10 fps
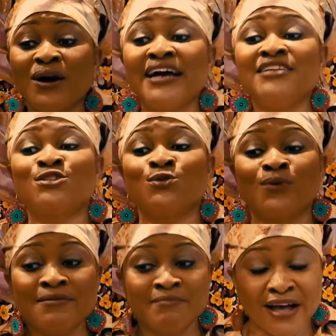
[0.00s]
and
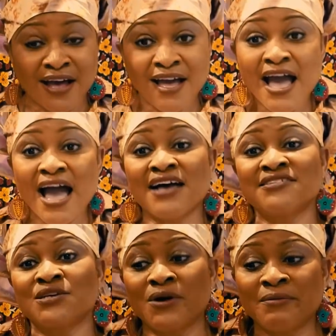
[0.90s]
Luemba
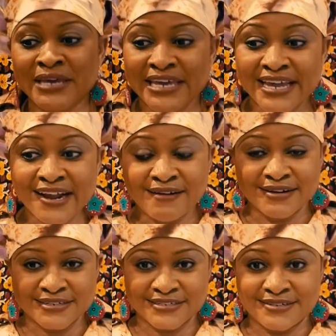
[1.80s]
as our main
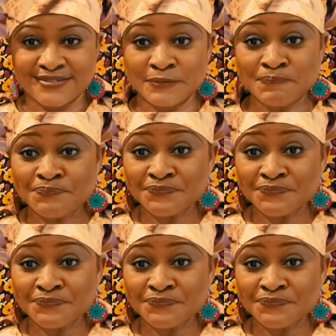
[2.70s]
characters.